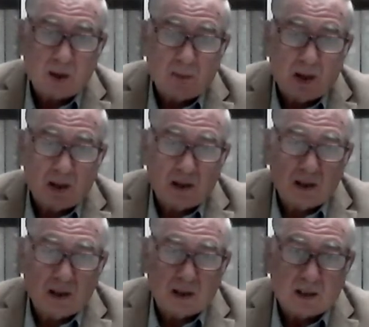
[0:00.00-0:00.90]
but
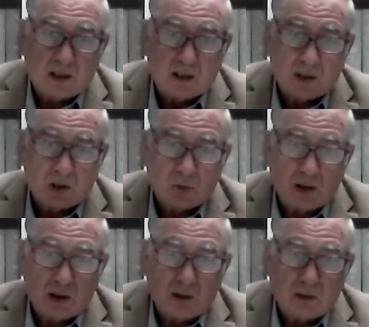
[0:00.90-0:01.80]
it's
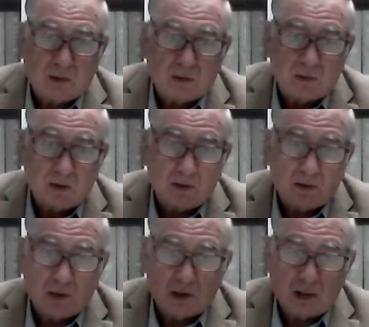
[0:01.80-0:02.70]
where
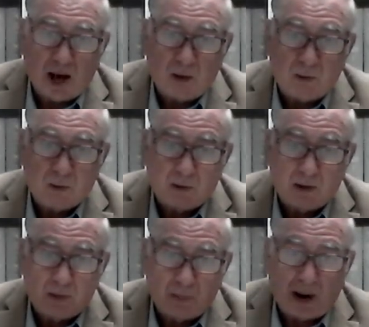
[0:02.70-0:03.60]
the Tower
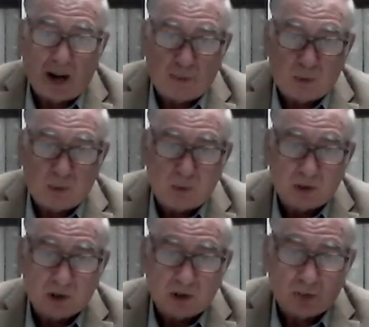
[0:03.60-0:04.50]
of Babel
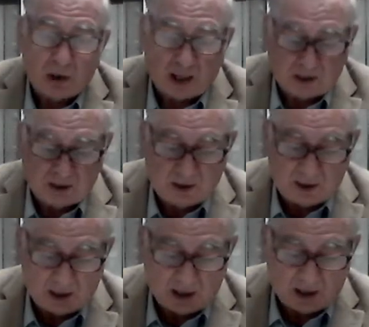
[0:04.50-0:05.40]
was erected,
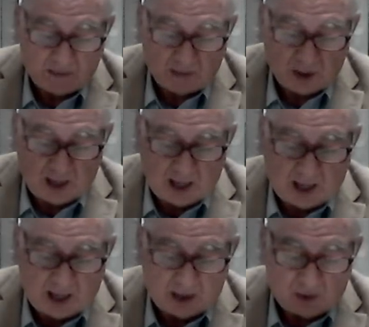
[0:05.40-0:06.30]

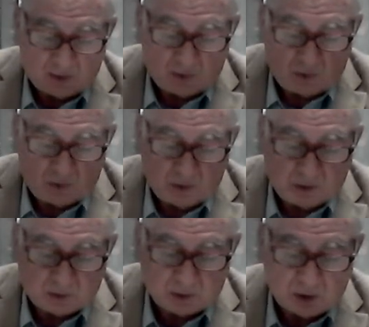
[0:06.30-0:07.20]
and
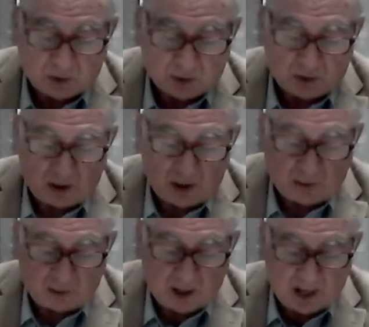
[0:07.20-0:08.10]
there was also
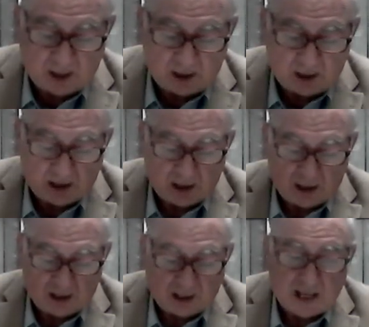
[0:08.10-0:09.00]
Erech
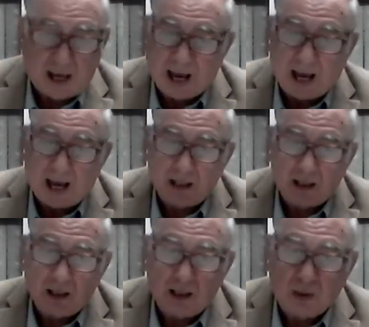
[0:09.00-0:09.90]
and Akkad
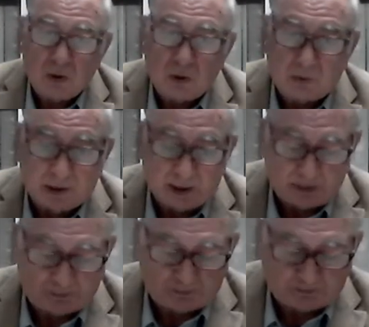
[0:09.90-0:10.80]
and Kolna.